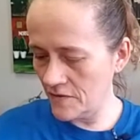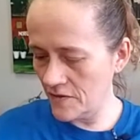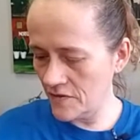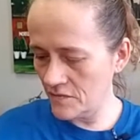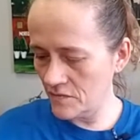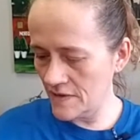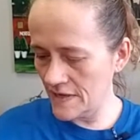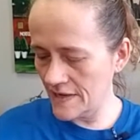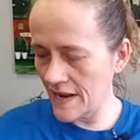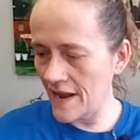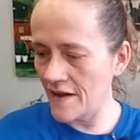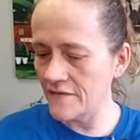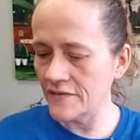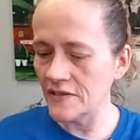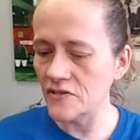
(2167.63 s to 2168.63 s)
three and a
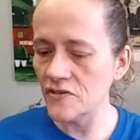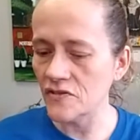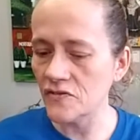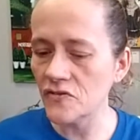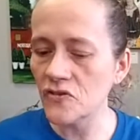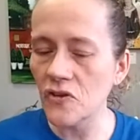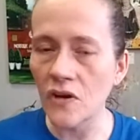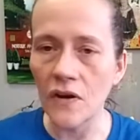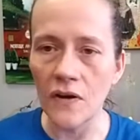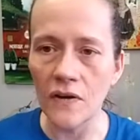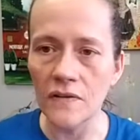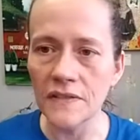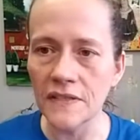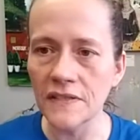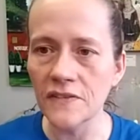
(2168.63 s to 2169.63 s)
half inches
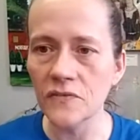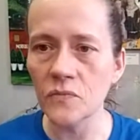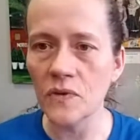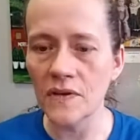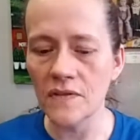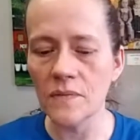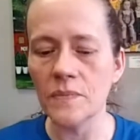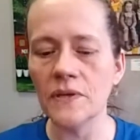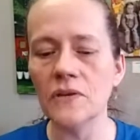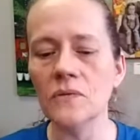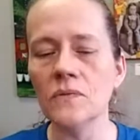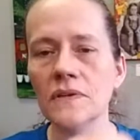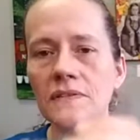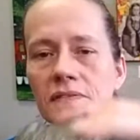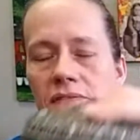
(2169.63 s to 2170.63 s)
tall it is one of the bigger
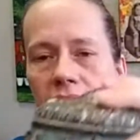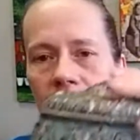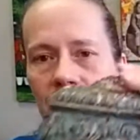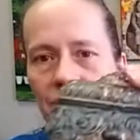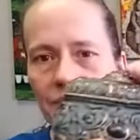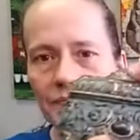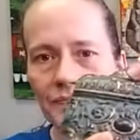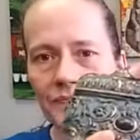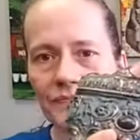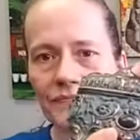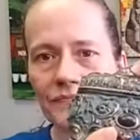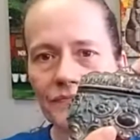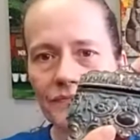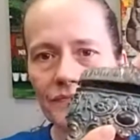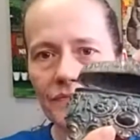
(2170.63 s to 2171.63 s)
ones
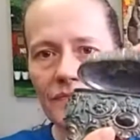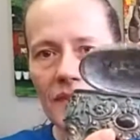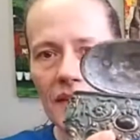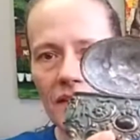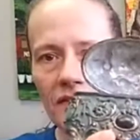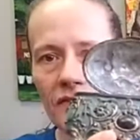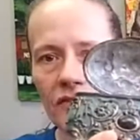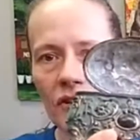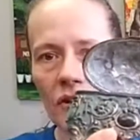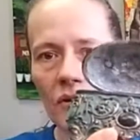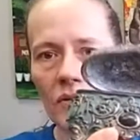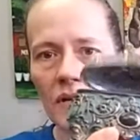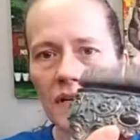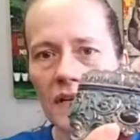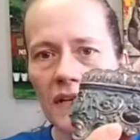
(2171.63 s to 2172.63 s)

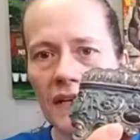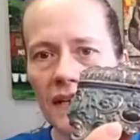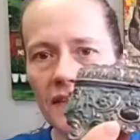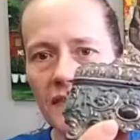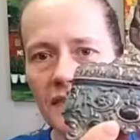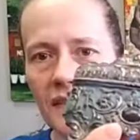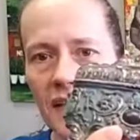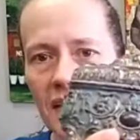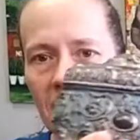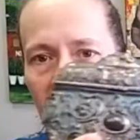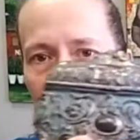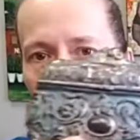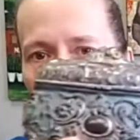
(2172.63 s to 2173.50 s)
so stunningly